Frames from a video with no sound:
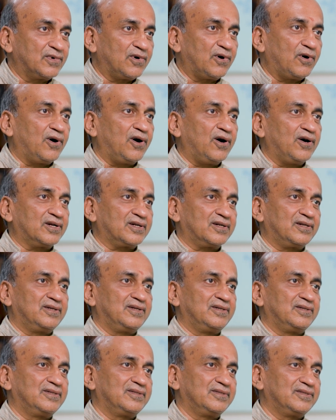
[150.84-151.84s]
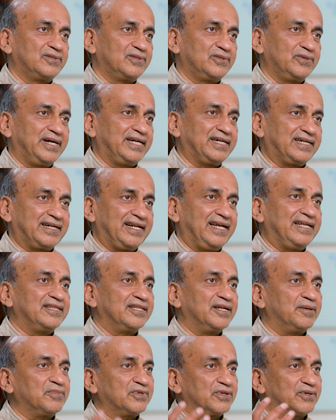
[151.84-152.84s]
or do I train
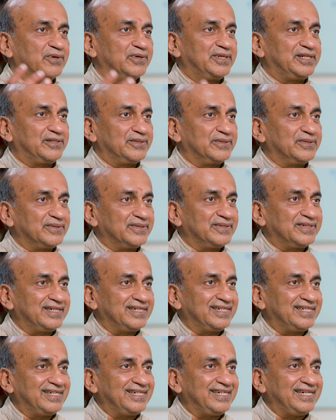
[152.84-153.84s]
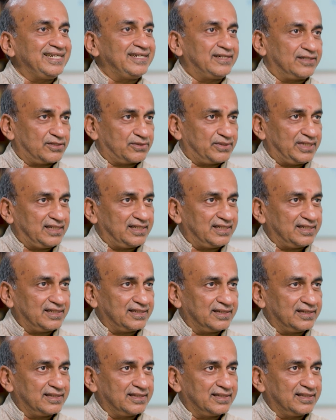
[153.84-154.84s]
them to go into industry?
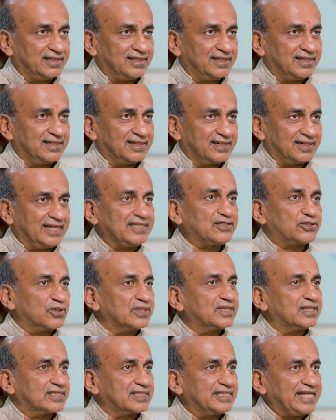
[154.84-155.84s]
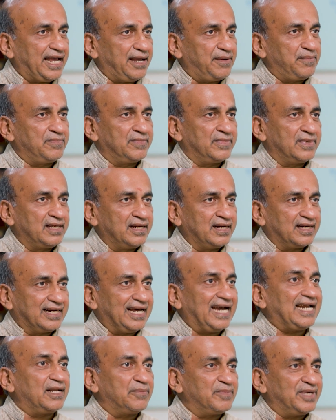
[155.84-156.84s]
Right. So the same
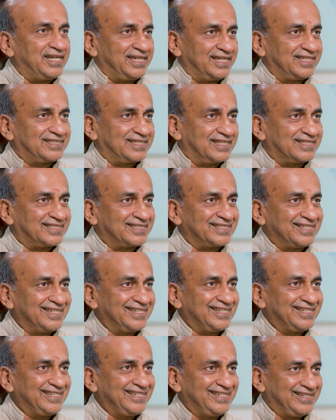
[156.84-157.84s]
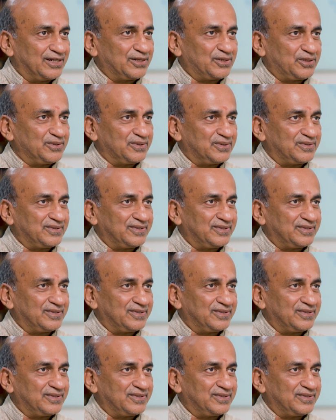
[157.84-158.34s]
dilemma exists here too.